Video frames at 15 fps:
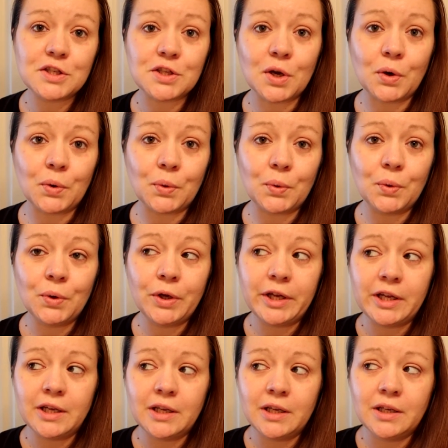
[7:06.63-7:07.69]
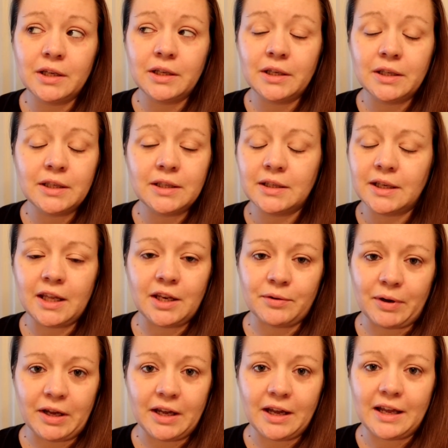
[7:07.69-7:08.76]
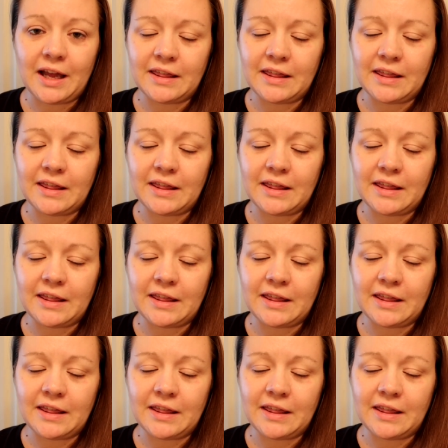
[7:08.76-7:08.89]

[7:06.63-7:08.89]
so Anyway,